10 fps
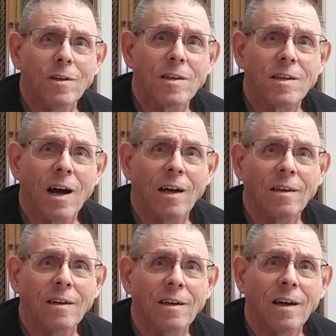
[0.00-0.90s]
That was
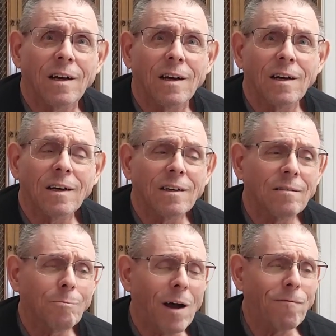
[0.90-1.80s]
done,
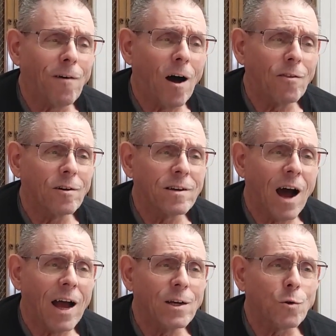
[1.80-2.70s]
my father
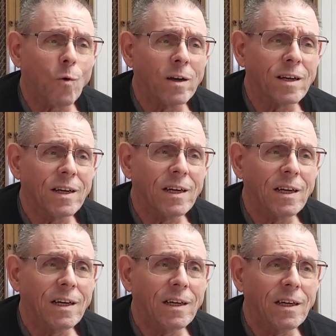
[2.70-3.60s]
died
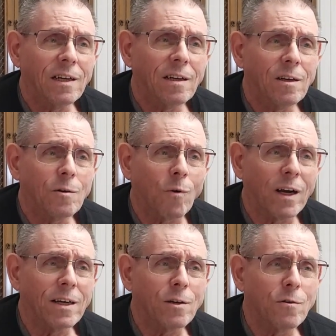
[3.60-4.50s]

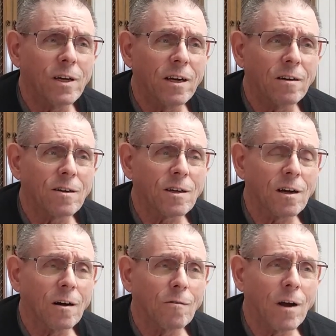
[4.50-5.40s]
22 years
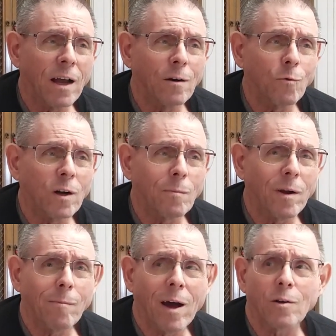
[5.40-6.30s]
ago, and it would
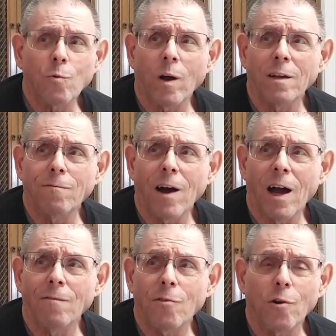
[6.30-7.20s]
have been about
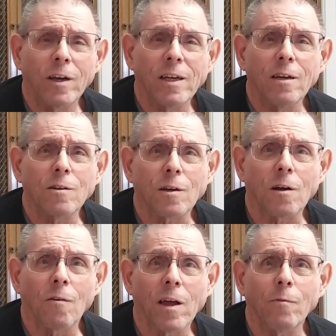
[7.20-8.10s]
25, 30 years
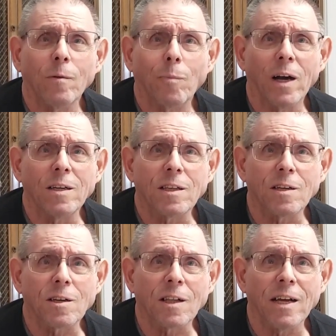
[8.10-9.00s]
ago. They replaced
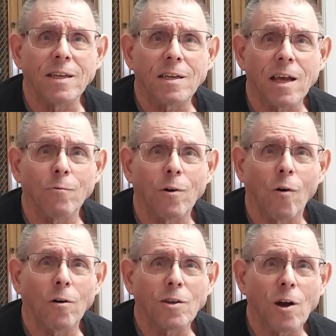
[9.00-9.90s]
the slates. They
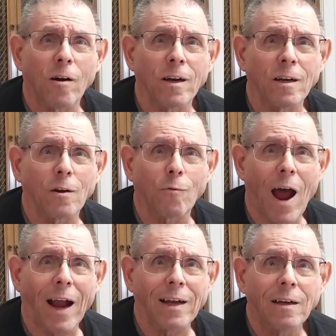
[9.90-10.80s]
were all starting to
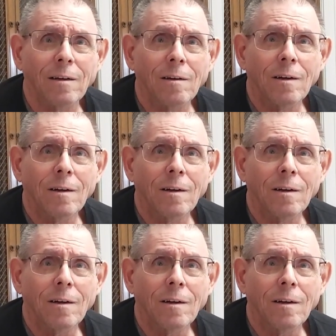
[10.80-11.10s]
crack.